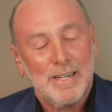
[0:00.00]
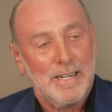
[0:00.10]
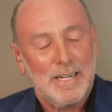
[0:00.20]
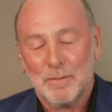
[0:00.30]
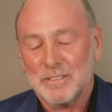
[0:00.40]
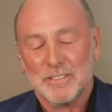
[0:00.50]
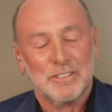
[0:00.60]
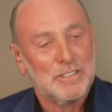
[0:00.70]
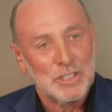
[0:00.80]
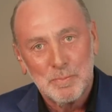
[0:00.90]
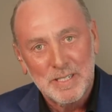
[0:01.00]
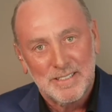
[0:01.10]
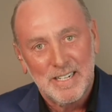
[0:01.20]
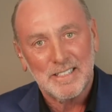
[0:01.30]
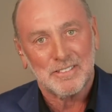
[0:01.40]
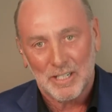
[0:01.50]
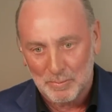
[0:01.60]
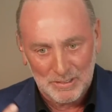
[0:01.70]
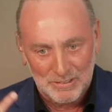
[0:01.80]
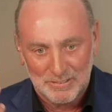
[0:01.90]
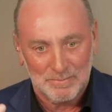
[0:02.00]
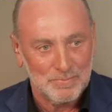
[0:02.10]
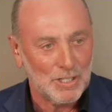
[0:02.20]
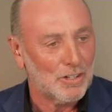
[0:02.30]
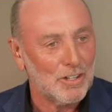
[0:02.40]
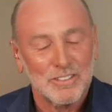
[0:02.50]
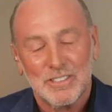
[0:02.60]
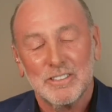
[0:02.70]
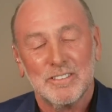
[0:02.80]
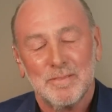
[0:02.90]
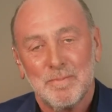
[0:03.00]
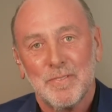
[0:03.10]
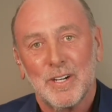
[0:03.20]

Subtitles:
It was a stupid text. I was not conscious.